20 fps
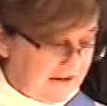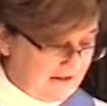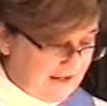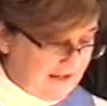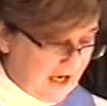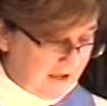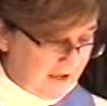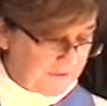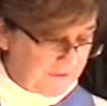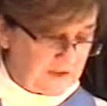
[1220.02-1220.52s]

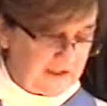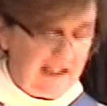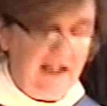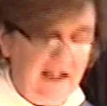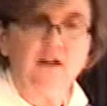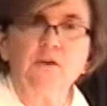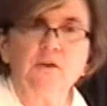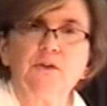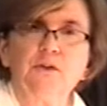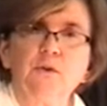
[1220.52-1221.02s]
never
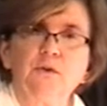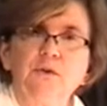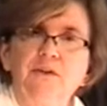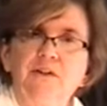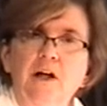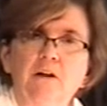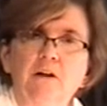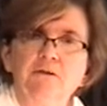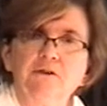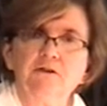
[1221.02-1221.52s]
counseled
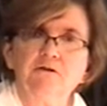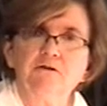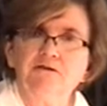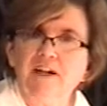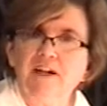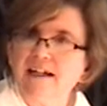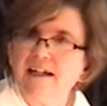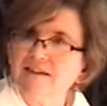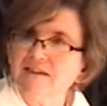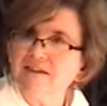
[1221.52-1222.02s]
self
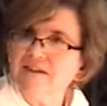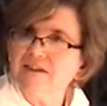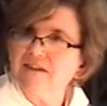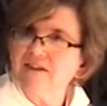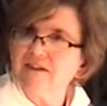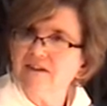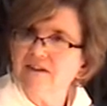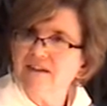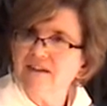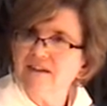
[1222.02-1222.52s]
defense,
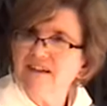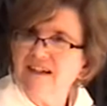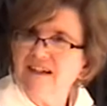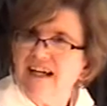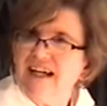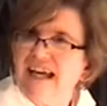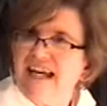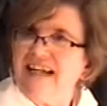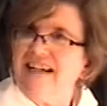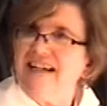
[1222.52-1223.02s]

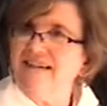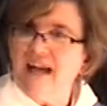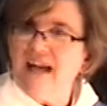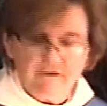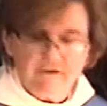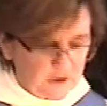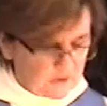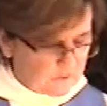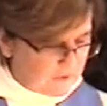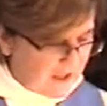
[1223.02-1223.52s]
he
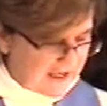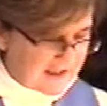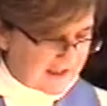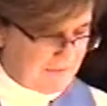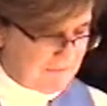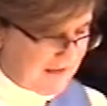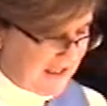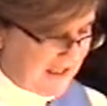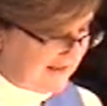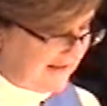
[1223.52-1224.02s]
never
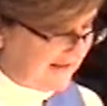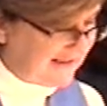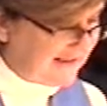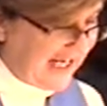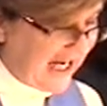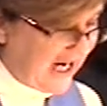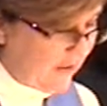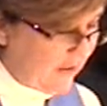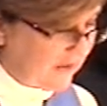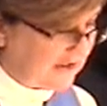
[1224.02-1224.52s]
recommended
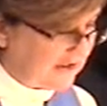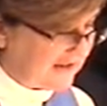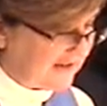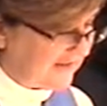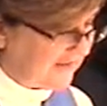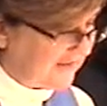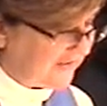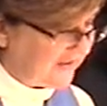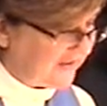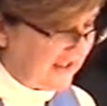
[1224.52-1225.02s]

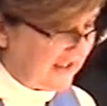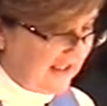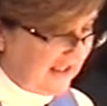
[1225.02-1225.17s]
cowardice,